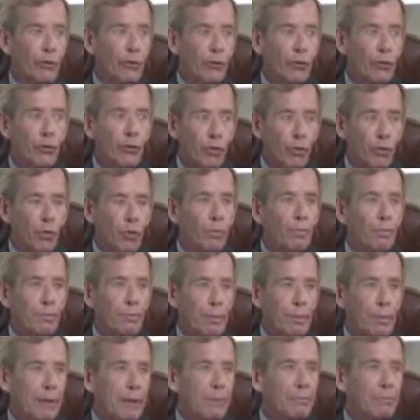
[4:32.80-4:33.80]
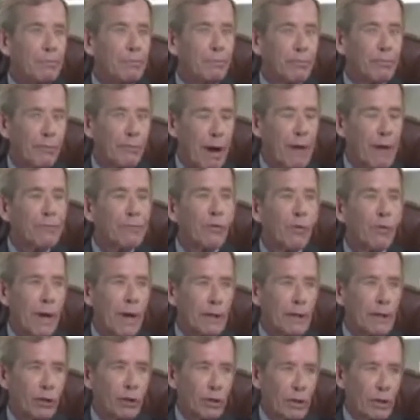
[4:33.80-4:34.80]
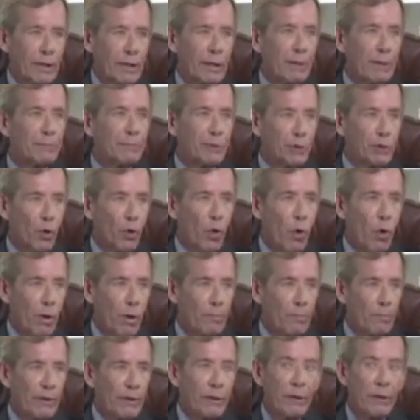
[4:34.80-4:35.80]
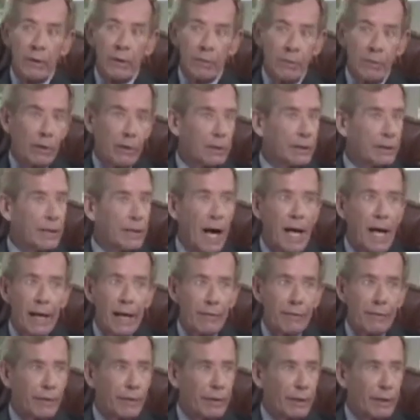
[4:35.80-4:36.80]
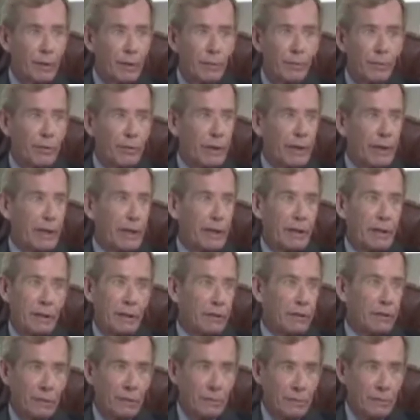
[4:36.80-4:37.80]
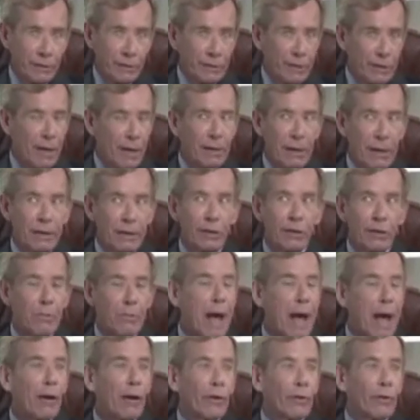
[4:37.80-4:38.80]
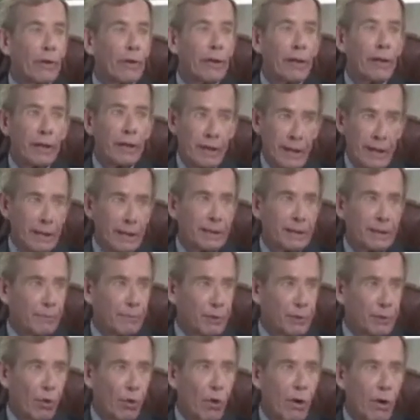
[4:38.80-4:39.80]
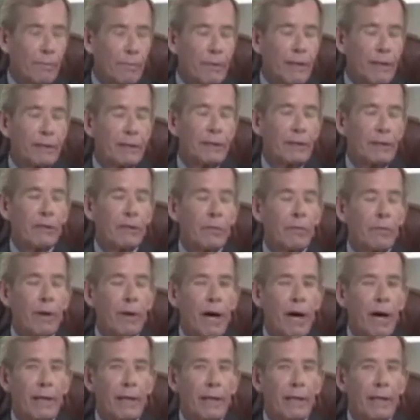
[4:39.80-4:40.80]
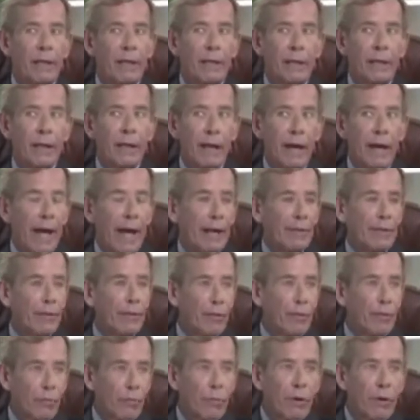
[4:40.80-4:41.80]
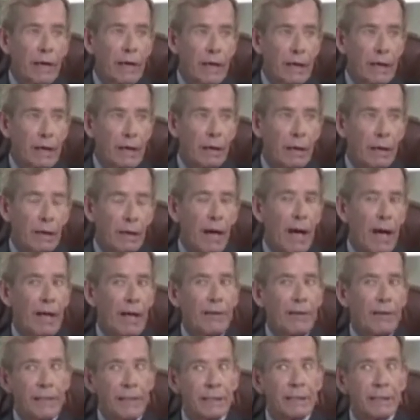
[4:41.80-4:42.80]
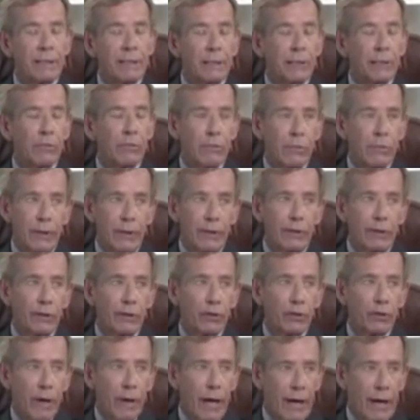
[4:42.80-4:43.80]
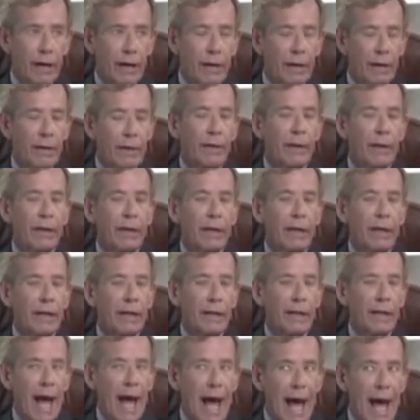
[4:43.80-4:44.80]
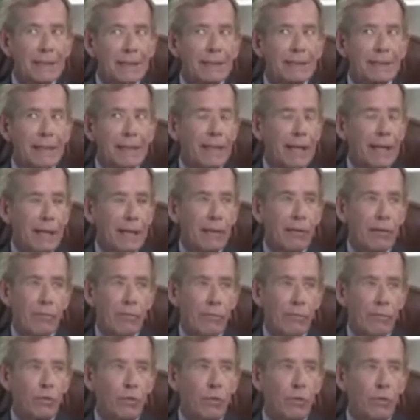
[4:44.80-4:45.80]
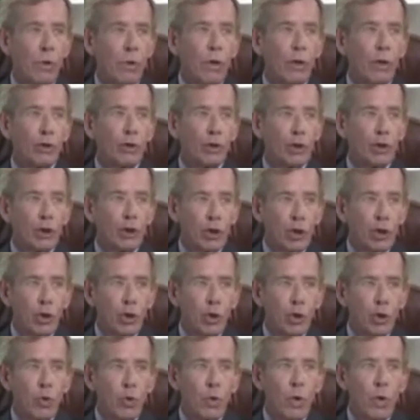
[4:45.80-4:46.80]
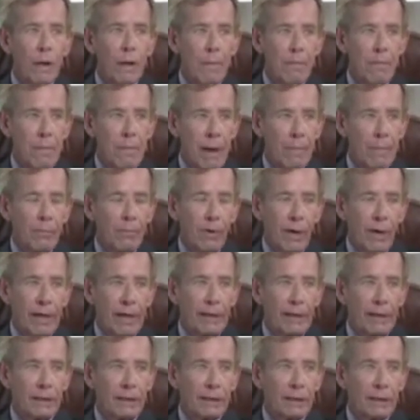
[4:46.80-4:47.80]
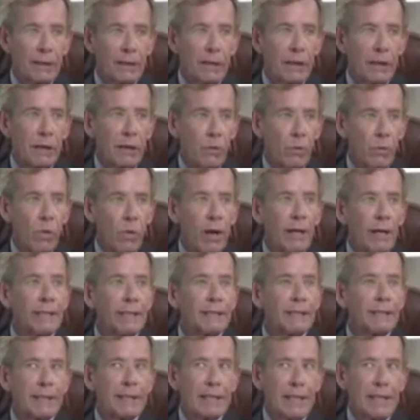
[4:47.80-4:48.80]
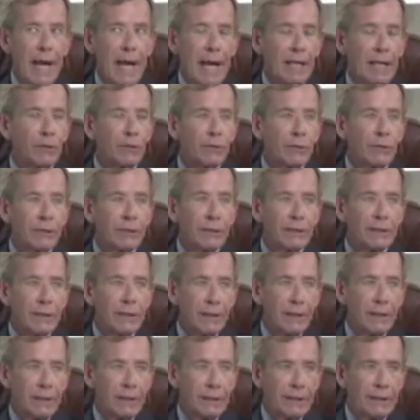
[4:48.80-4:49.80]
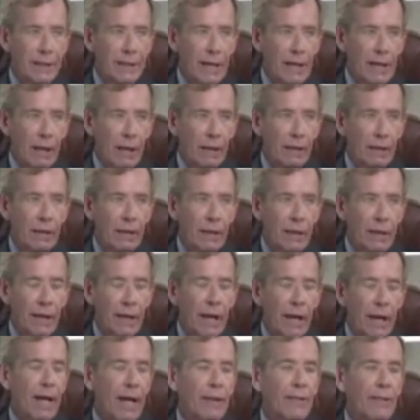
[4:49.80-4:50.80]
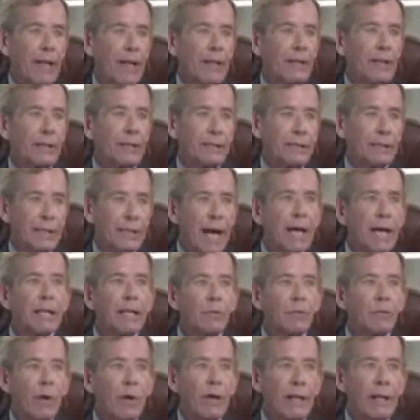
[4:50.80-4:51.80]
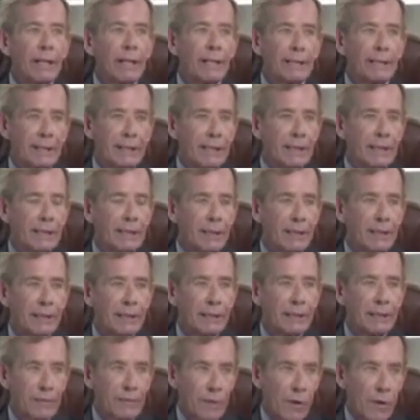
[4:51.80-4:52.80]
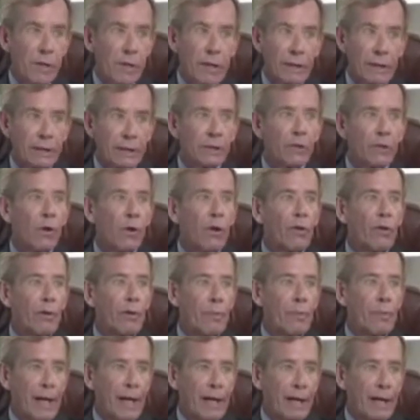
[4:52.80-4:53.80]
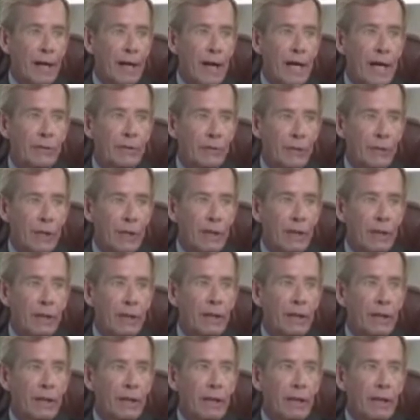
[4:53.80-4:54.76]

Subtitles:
2, be preferentially absorbed, because not everything you put in your mouth gets absorbed into your body, and 3, and this is the real trick, it has to get through 2 membranes. One is at the entrance to the cell, and then the second one is into this furnace called the mitochondria.